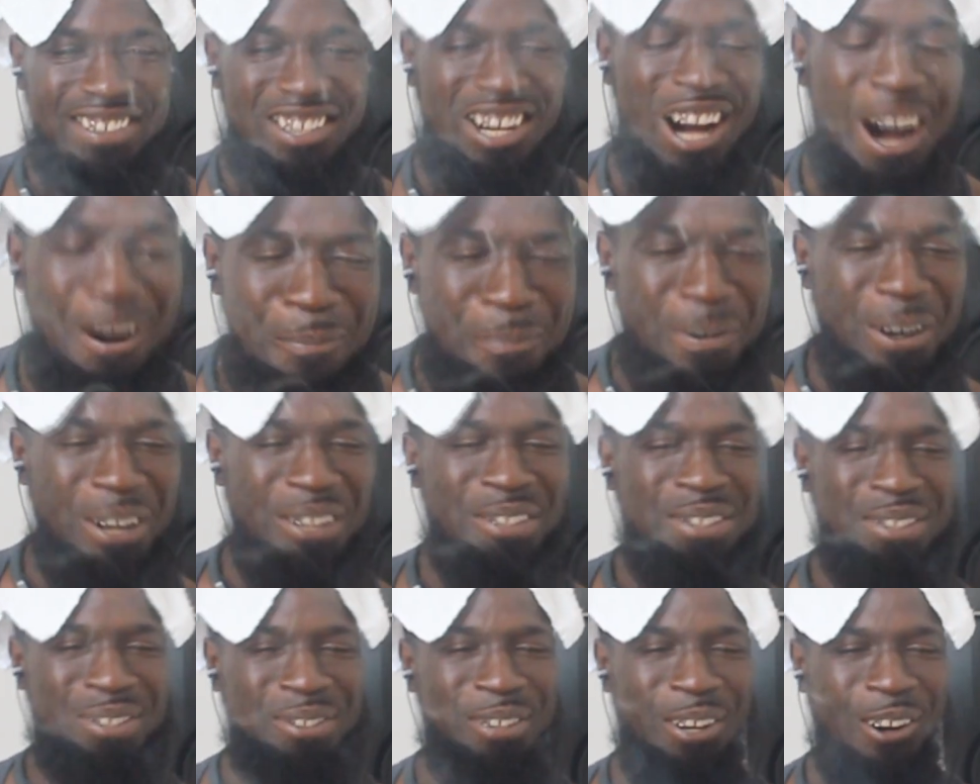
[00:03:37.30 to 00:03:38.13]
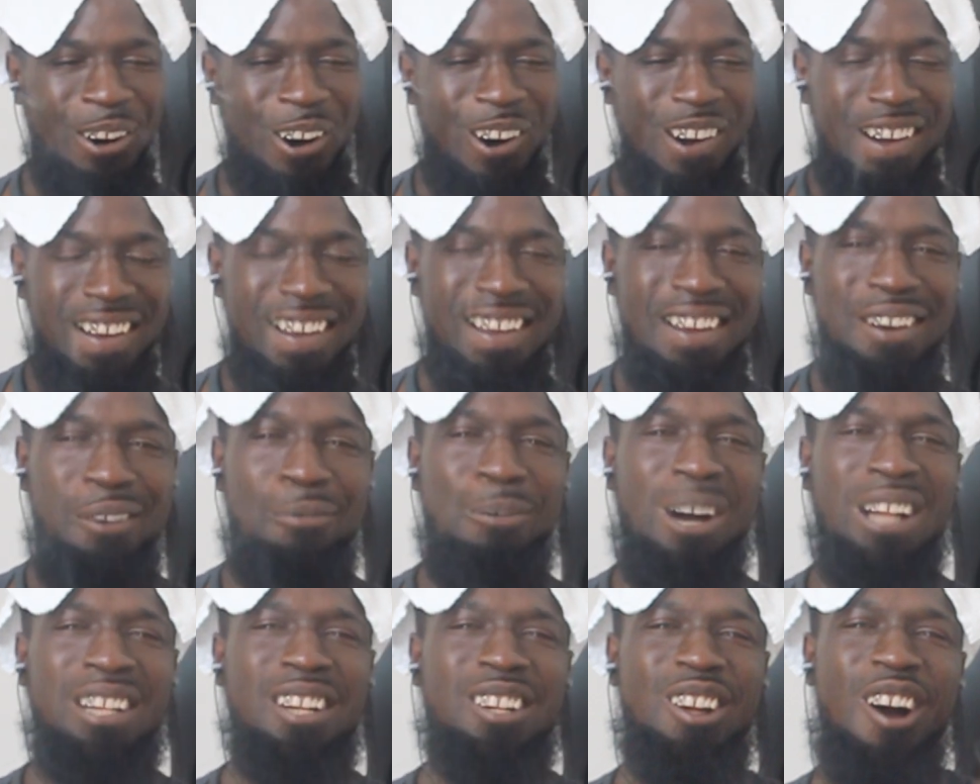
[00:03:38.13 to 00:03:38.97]
Come on, Skore.
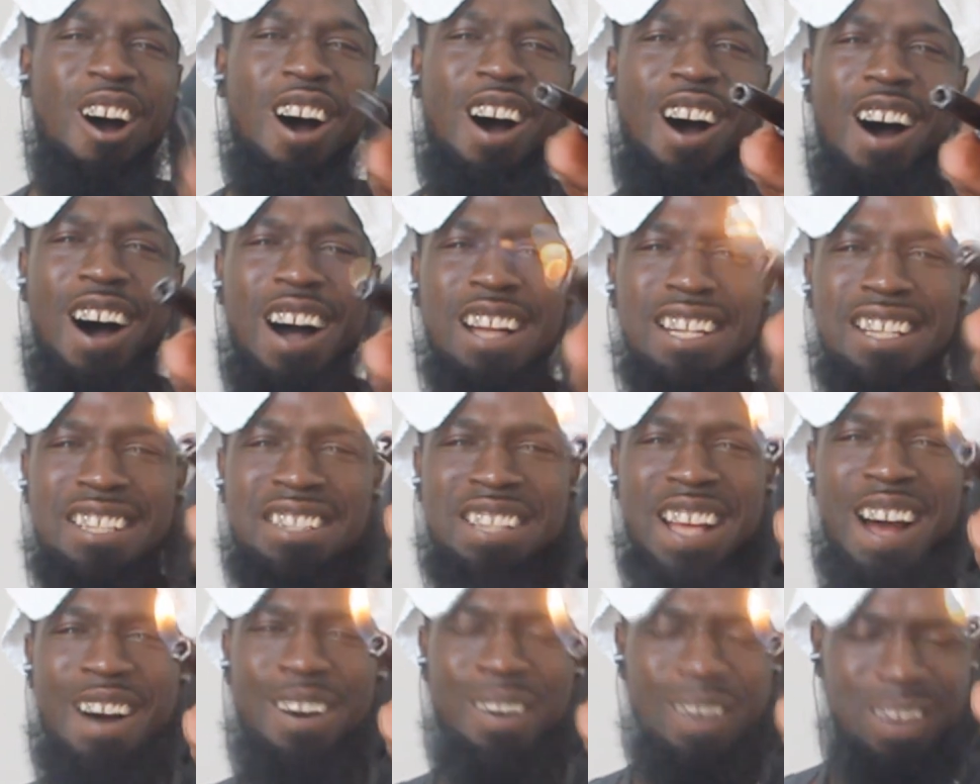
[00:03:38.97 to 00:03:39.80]
One of the artists out.